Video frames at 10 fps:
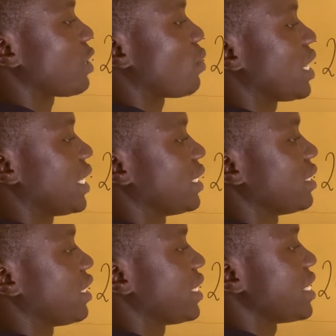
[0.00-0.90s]
power n,
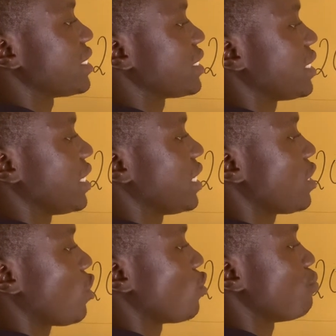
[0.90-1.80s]
then it's a
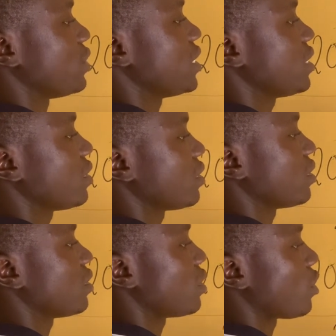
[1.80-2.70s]
on b
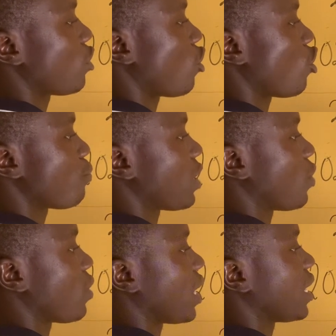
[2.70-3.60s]
all
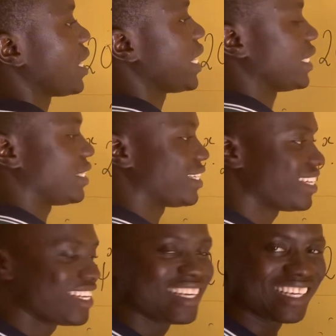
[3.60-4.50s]
power n
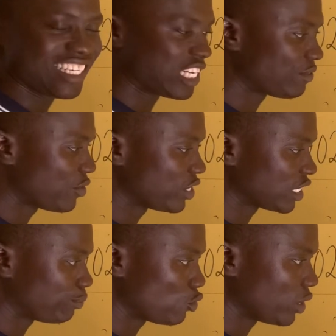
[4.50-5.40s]
in a very
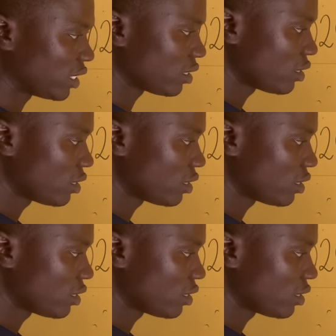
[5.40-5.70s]
simple way.